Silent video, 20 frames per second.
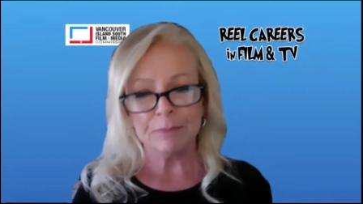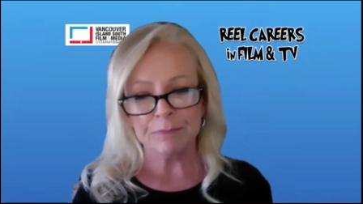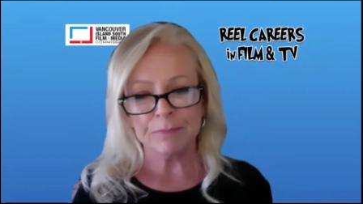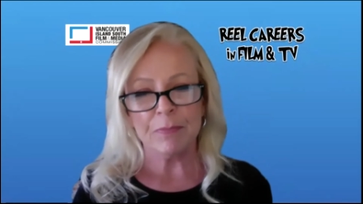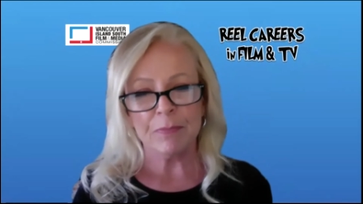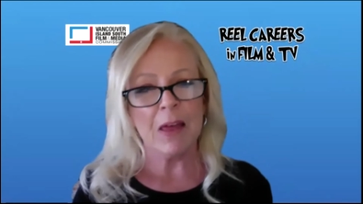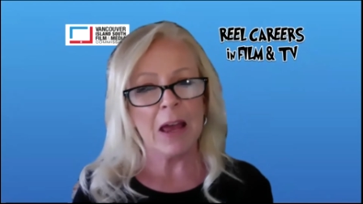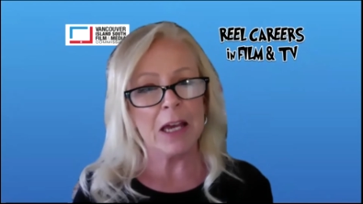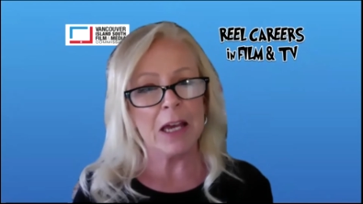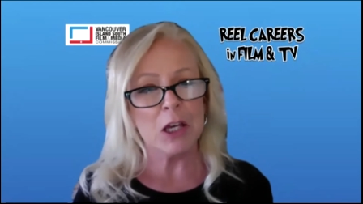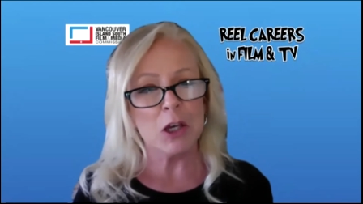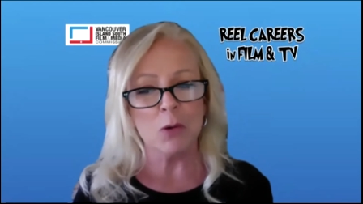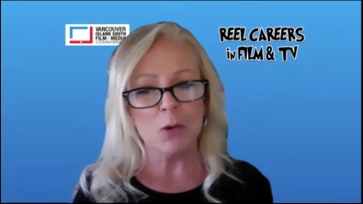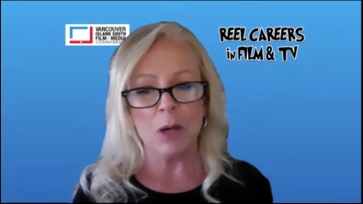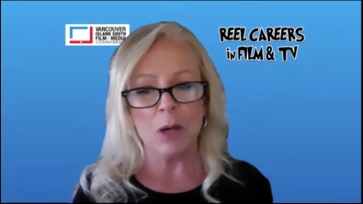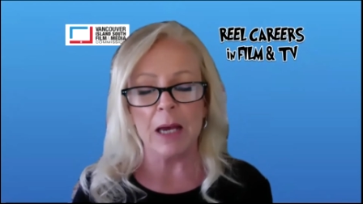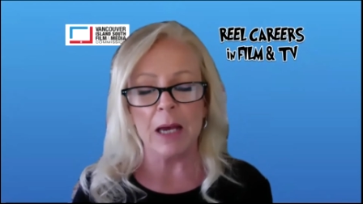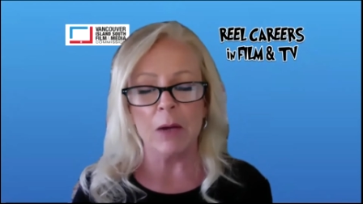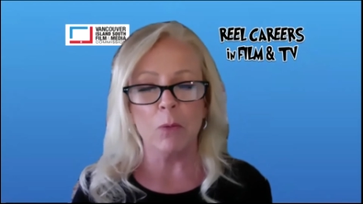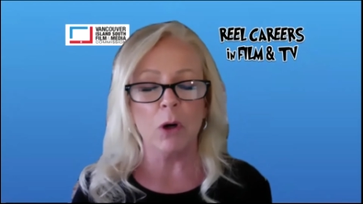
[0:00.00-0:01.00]
Thank you,
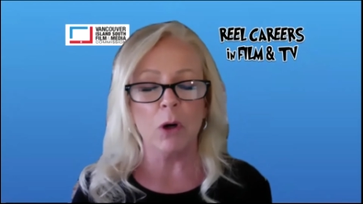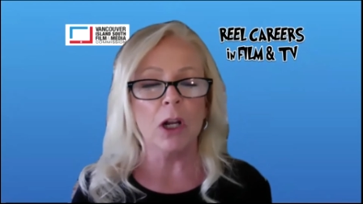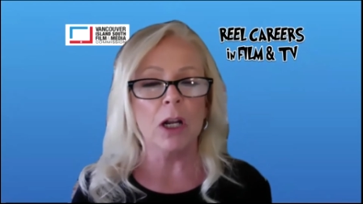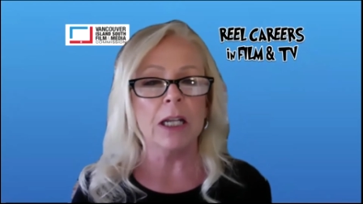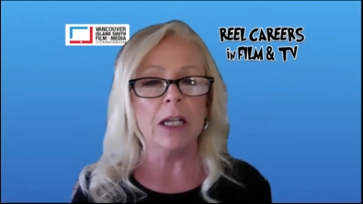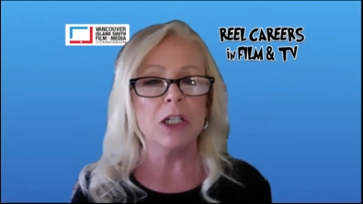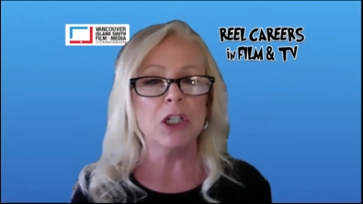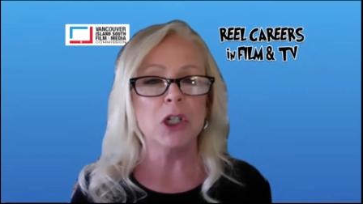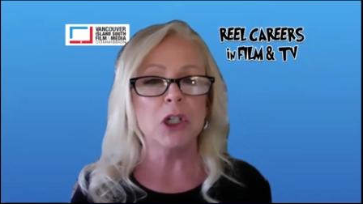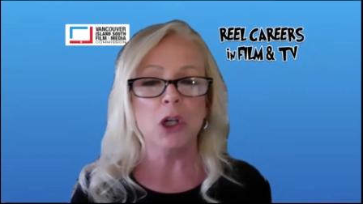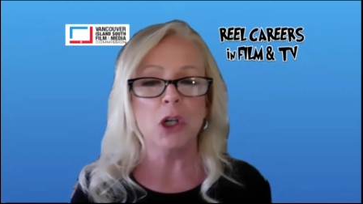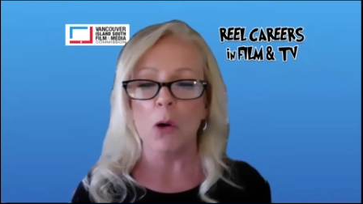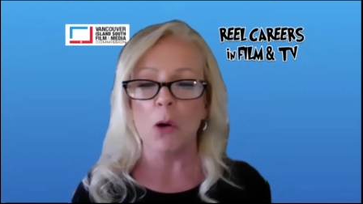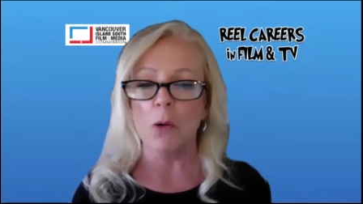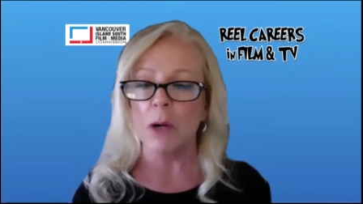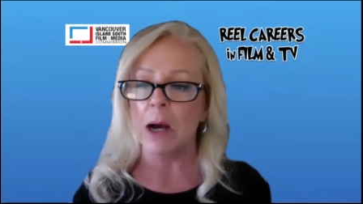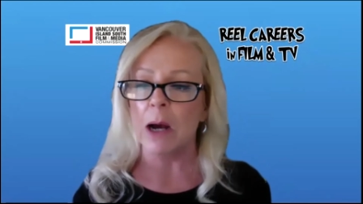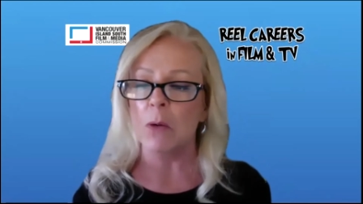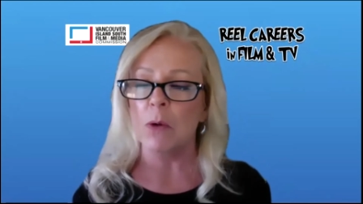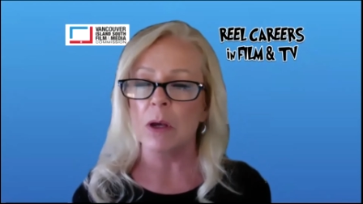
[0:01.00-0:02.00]
Ken. We're going to let you go
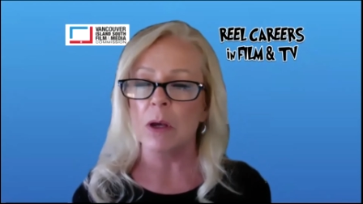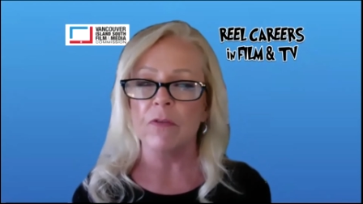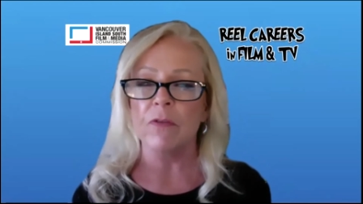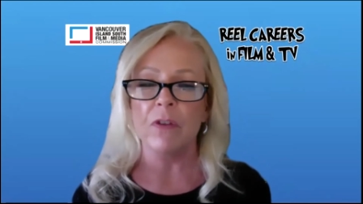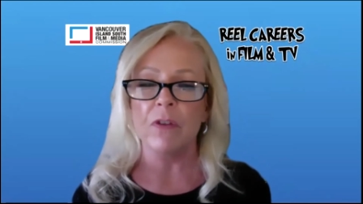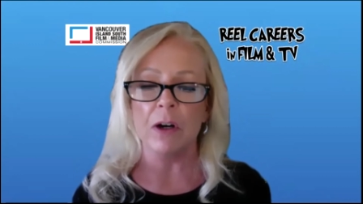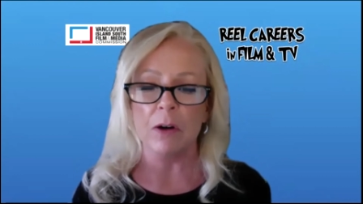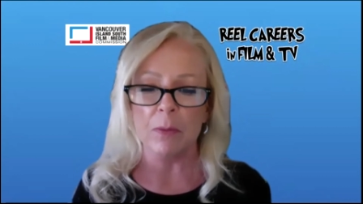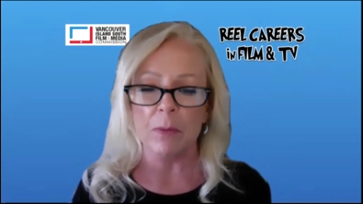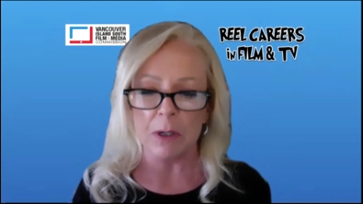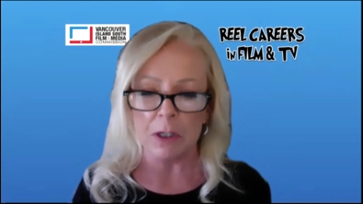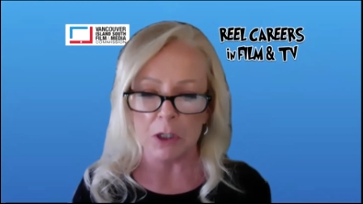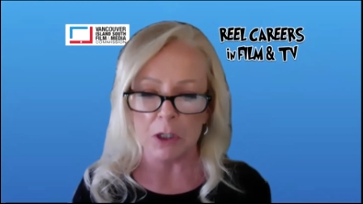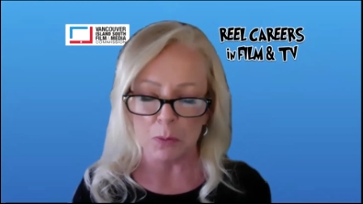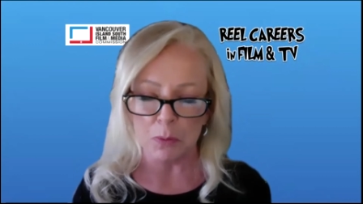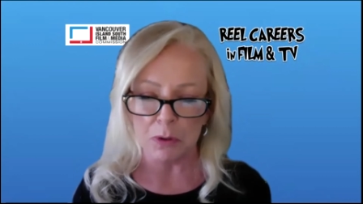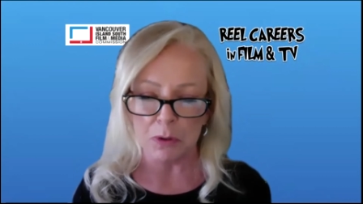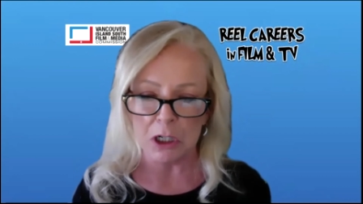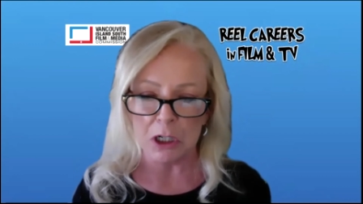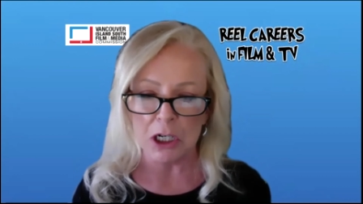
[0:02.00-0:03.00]
now. We very much
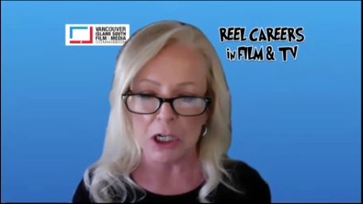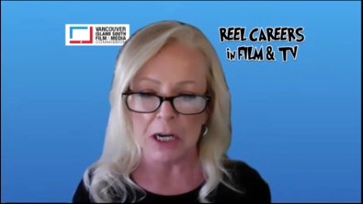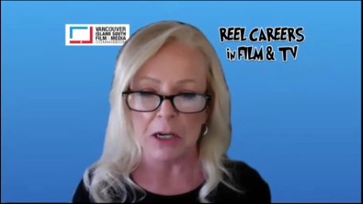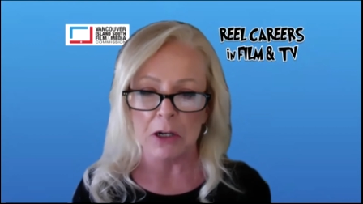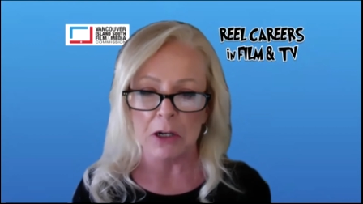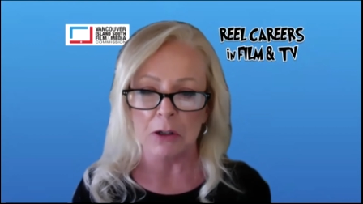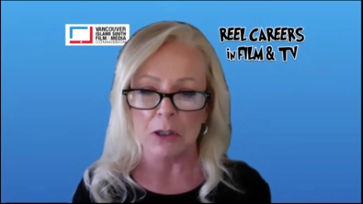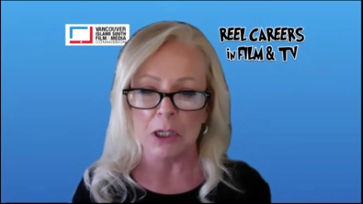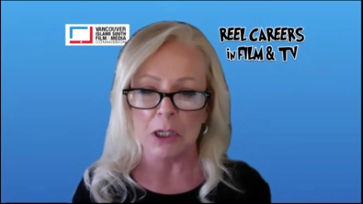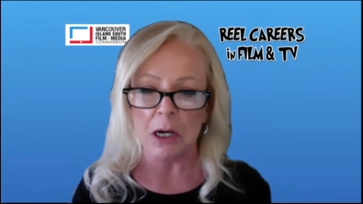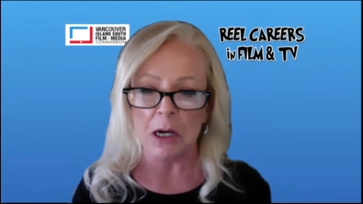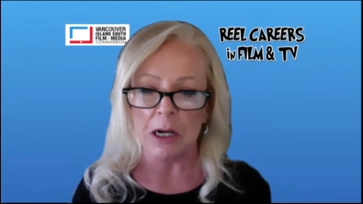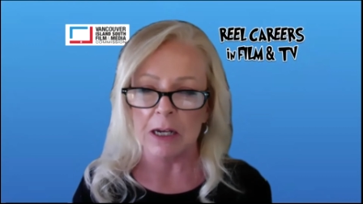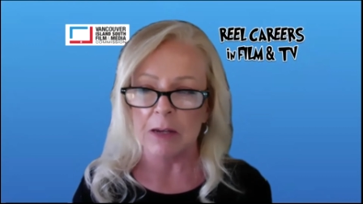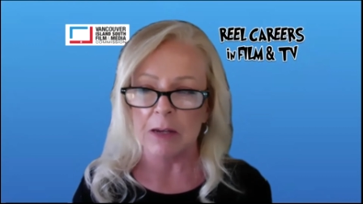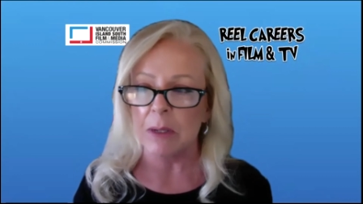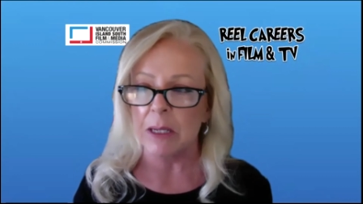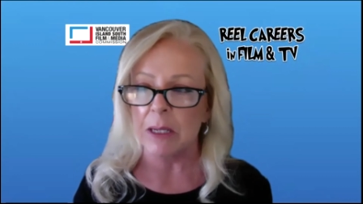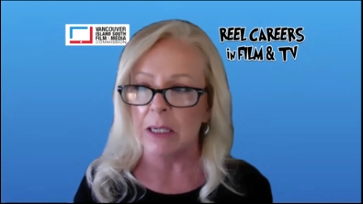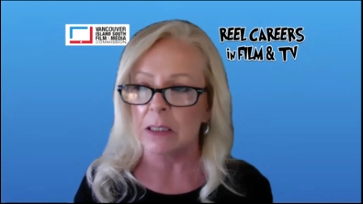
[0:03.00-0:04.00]
appreciate your
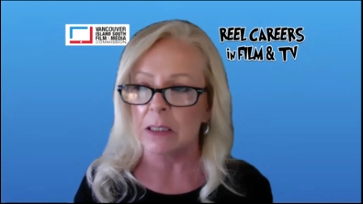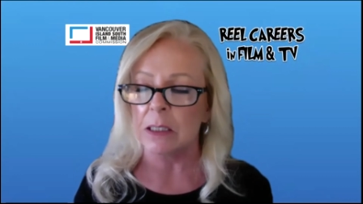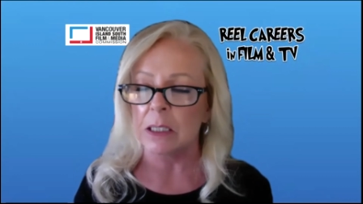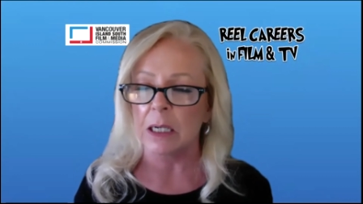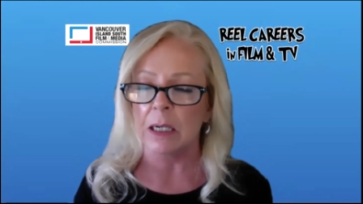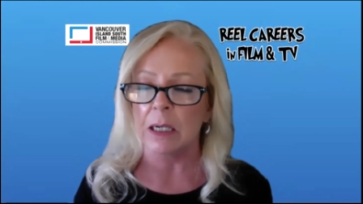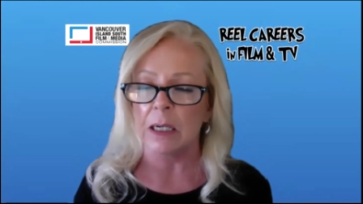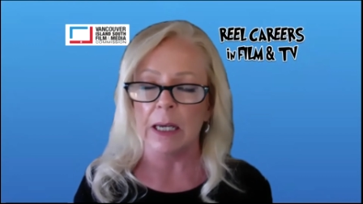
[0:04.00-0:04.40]
time and uh,